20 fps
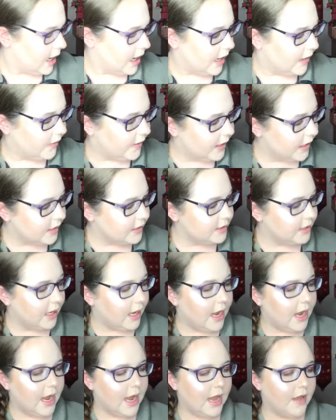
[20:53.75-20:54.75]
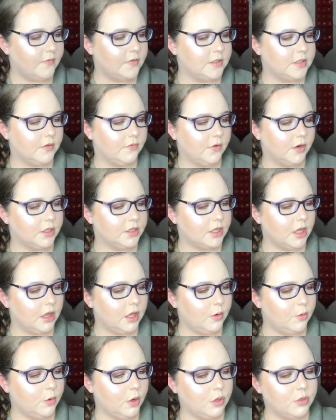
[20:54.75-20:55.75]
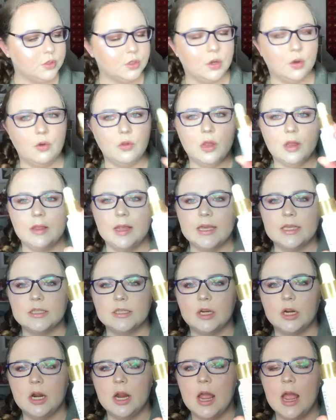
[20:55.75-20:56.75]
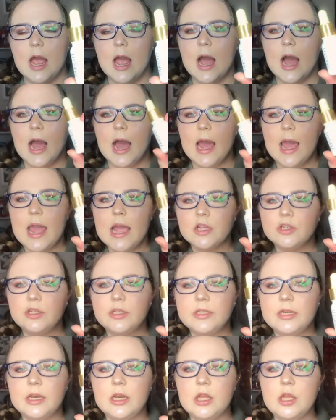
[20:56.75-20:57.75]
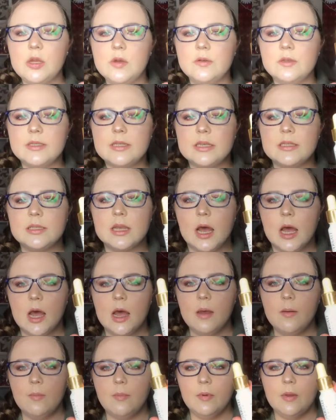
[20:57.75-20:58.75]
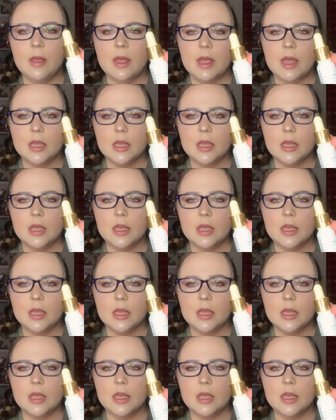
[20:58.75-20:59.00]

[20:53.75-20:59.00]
And the next thing I have is the Farsali Rose Gold Elixir. I actually didn't use this up.